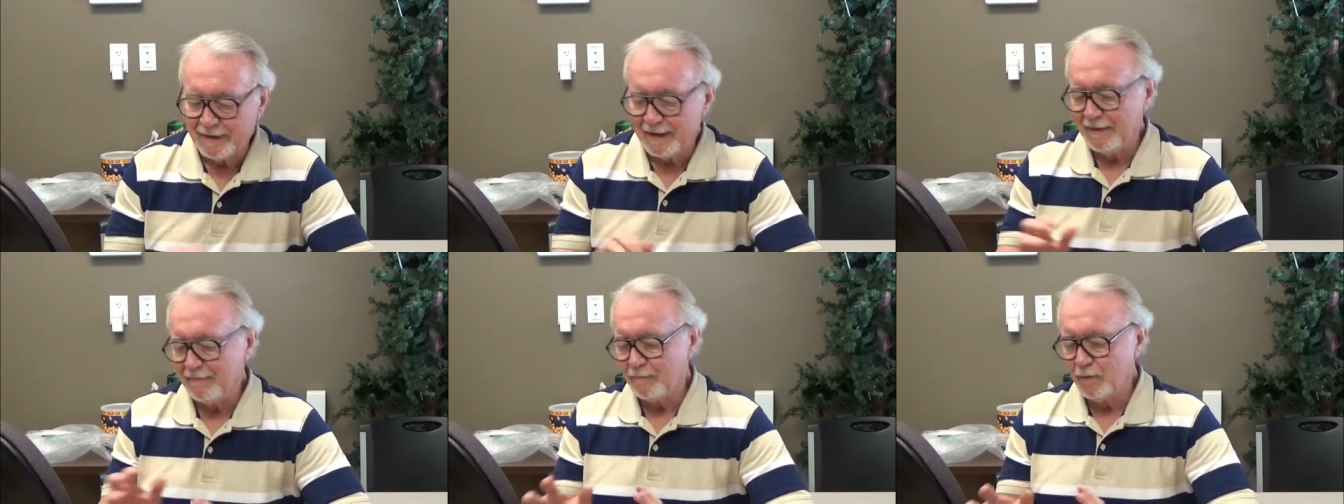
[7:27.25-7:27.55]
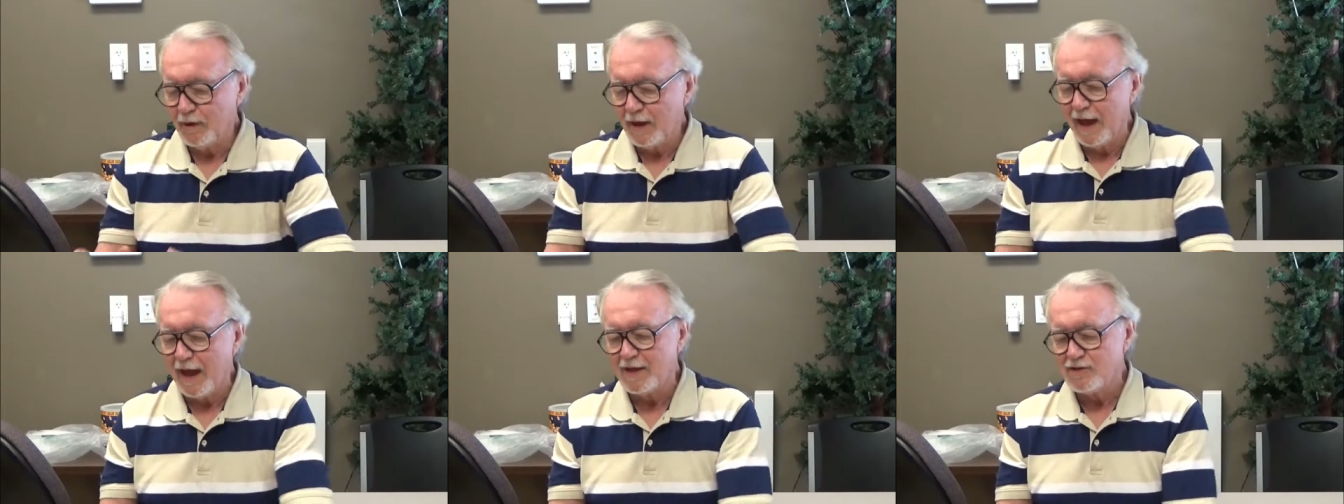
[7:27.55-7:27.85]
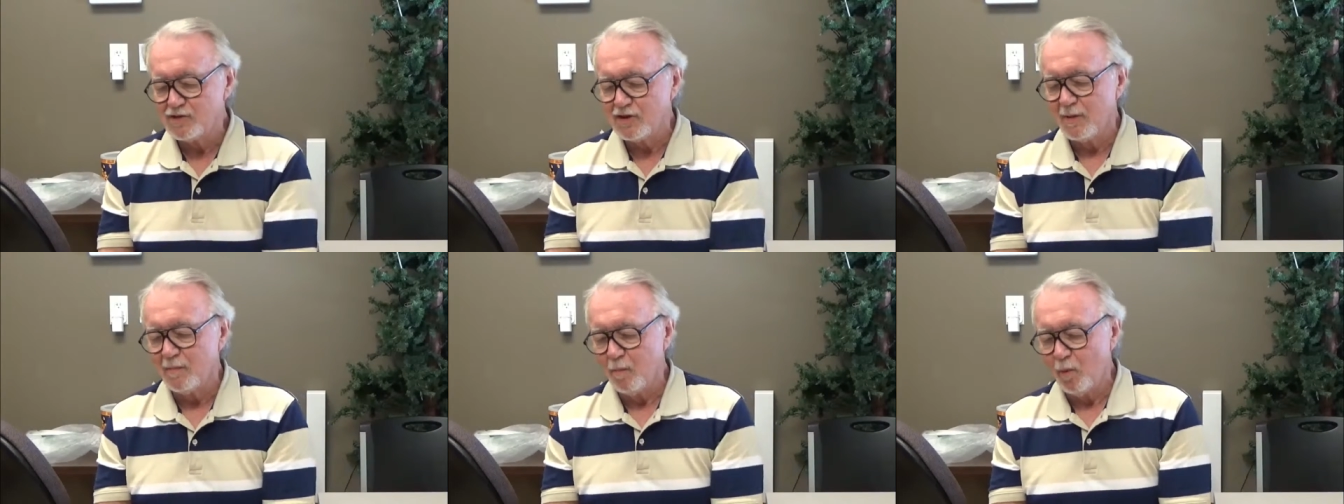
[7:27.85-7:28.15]
if we
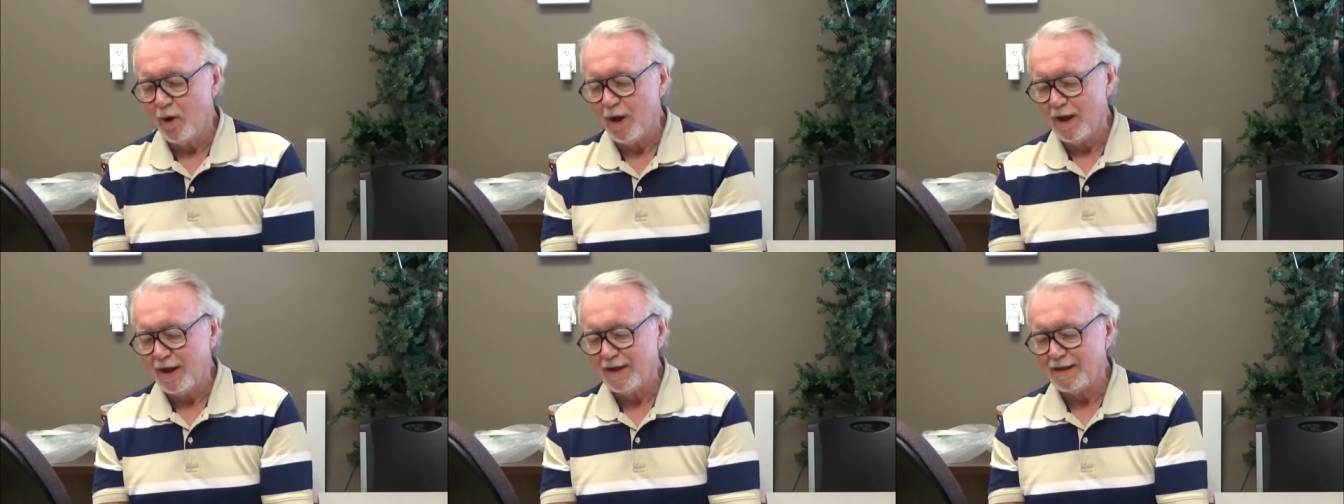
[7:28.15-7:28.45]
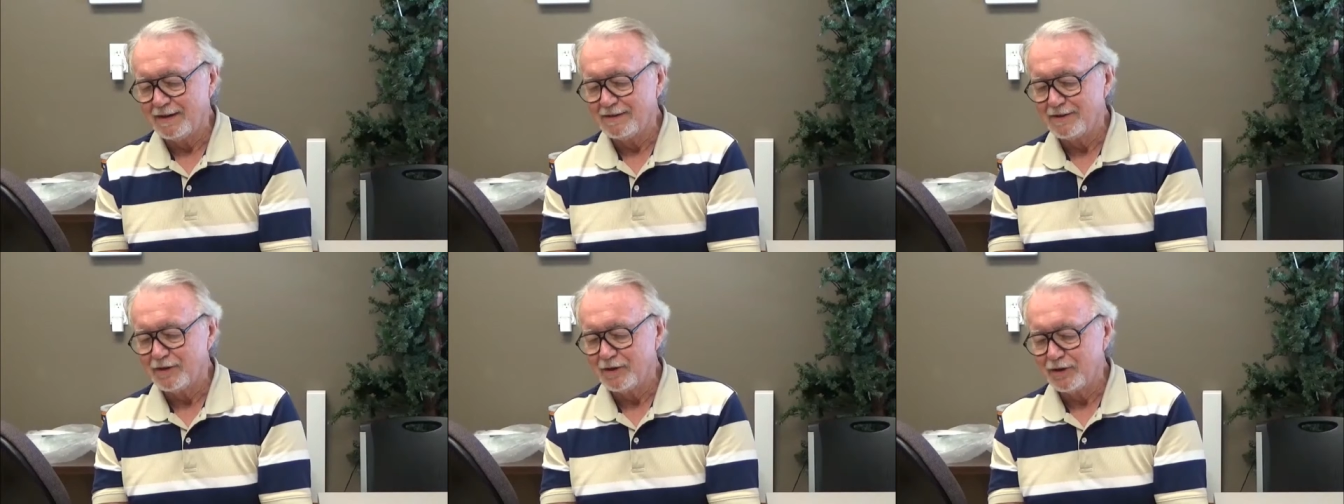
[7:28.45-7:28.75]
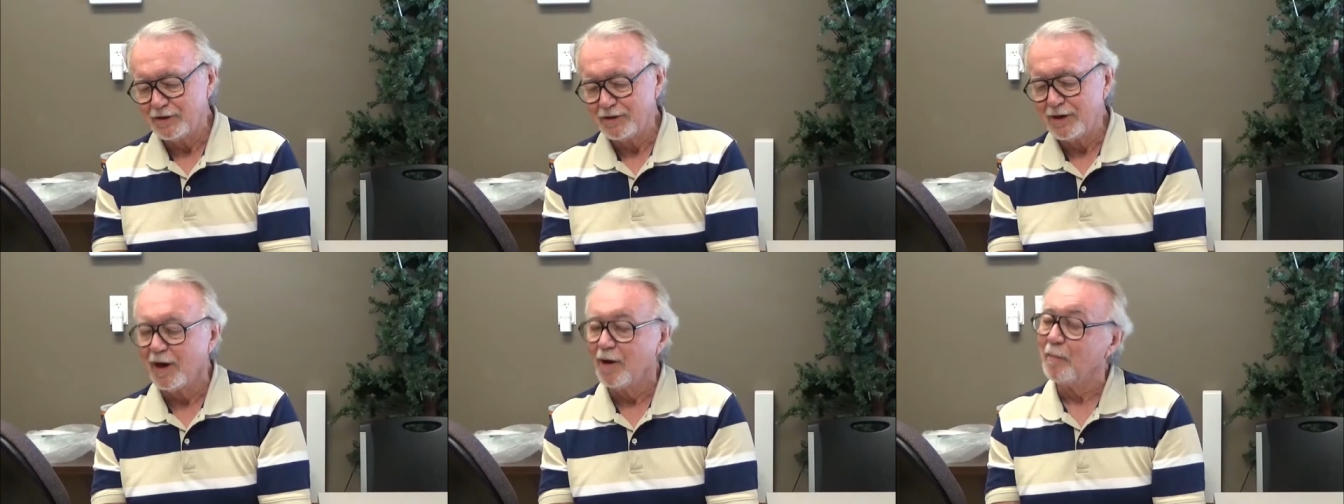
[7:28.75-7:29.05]
had some way to
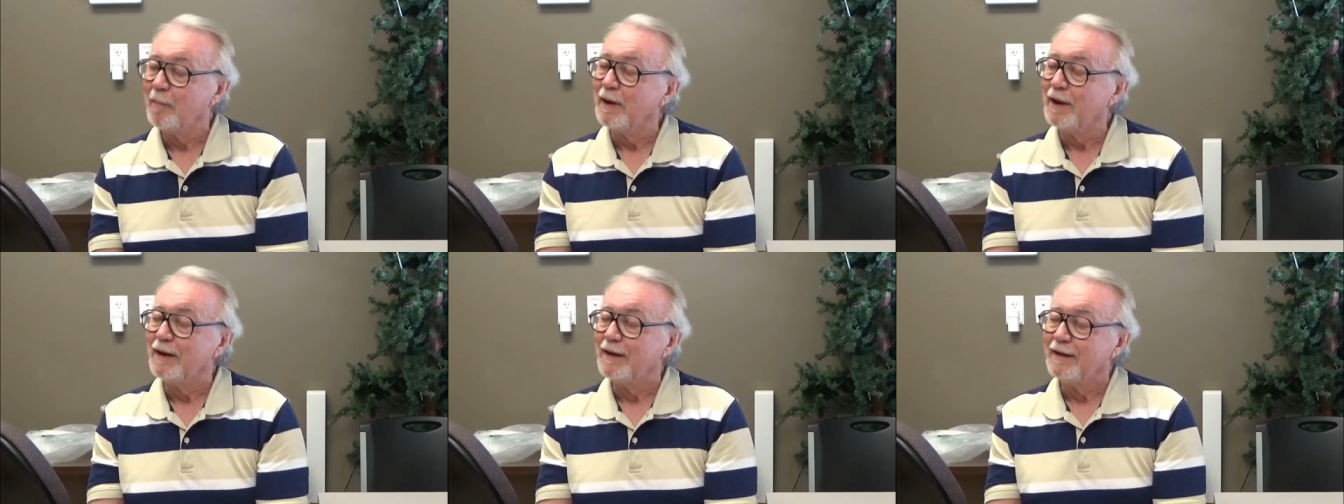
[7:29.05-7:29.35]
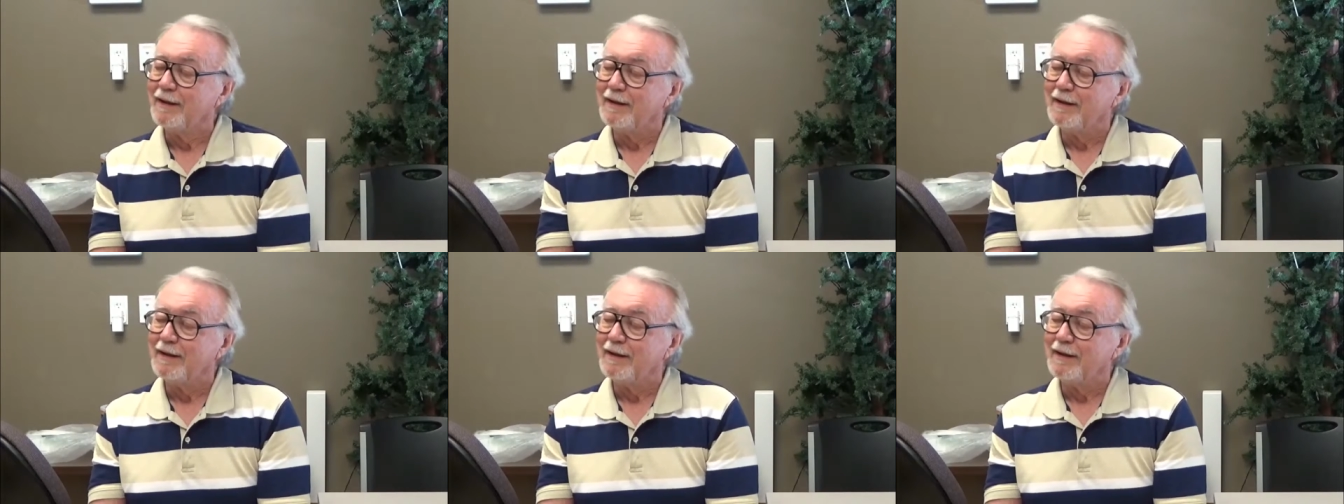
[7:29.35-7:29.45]
determine,